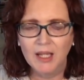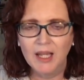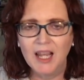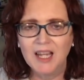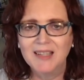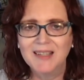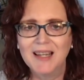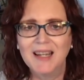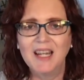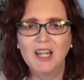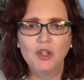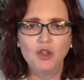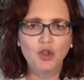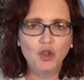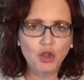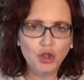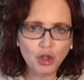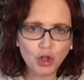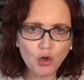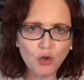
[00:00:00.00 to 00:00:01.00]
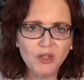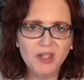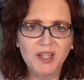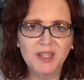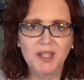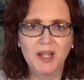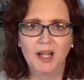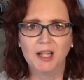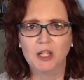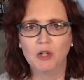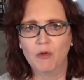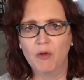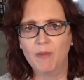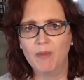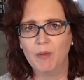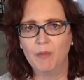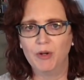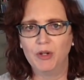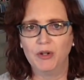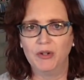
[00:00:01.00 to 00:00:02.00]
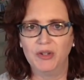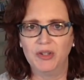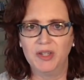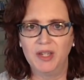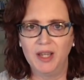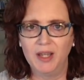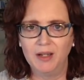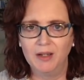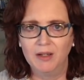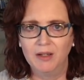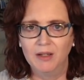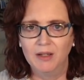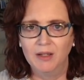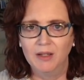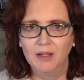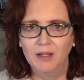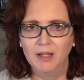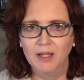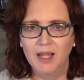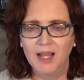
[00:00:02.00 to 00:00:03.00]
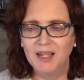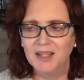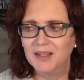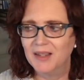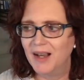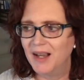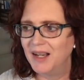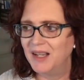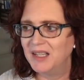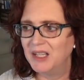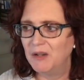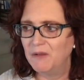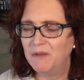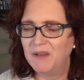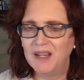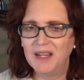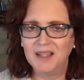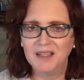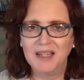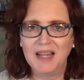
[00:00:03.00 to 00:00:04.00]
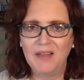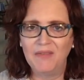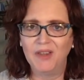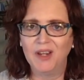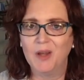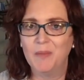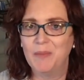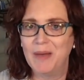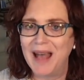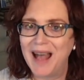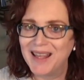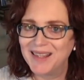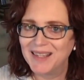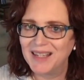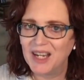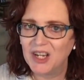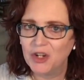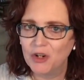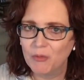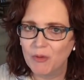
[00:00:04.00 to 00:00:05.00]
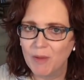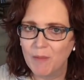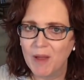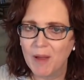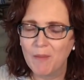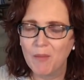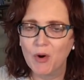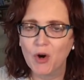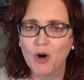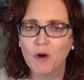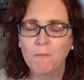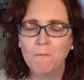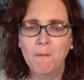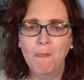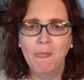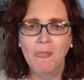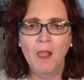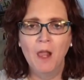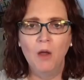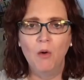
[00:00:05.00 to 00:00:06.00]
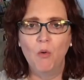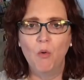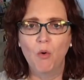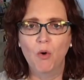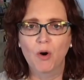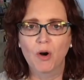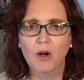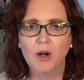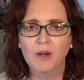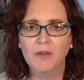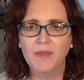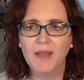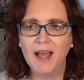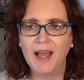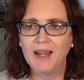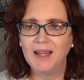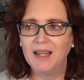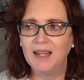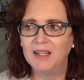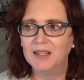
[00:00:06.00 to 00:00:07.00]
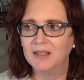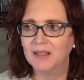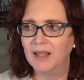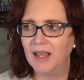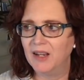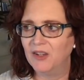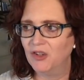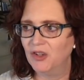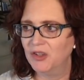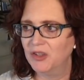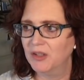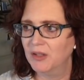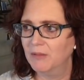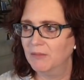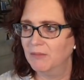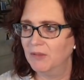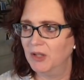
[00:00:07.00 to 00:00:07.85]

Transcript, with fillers: it's that he chooses not to remember your sin. It's not as if he doesn't have the capacity to remember or that it's like just,